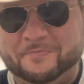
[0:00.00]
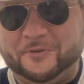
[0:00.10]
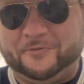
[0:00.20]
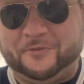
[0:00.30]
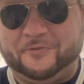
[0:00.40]

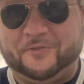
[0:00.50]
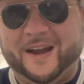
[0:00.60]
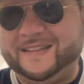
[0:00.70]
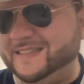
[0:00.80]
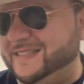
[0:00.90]
beautiful
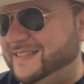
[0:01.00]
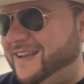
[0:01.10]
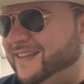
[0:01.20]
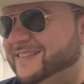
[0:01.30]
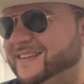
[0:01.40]
friends,
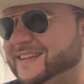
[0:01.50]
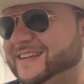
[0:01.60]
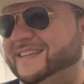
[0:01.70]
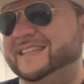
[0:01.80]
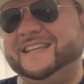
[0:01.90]
and
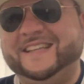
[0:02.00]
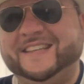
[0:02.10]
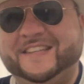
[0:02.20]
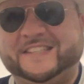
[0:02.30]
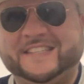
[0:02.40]

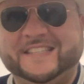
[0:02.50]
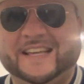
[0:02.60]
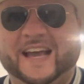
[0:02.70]
this is the